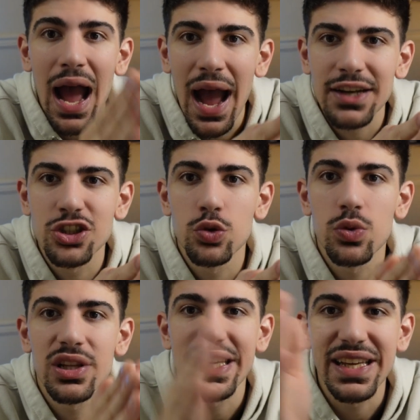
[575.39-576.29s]

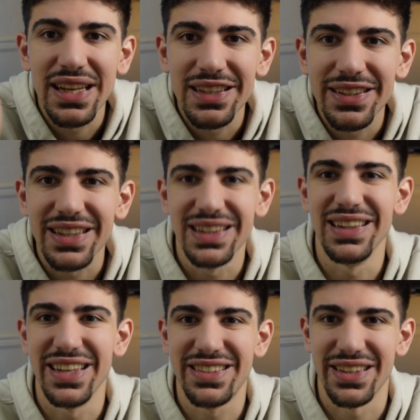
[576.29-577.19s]
actually
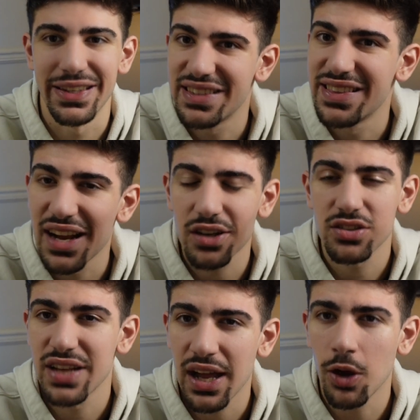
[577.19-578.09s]
listen. It's there
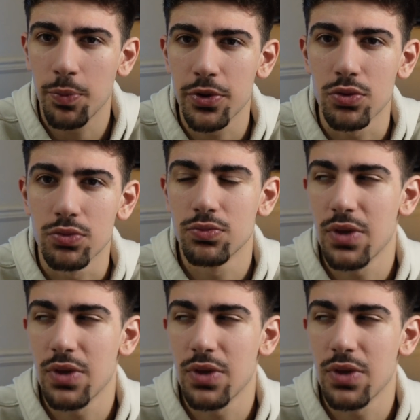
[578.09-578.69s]
to help you.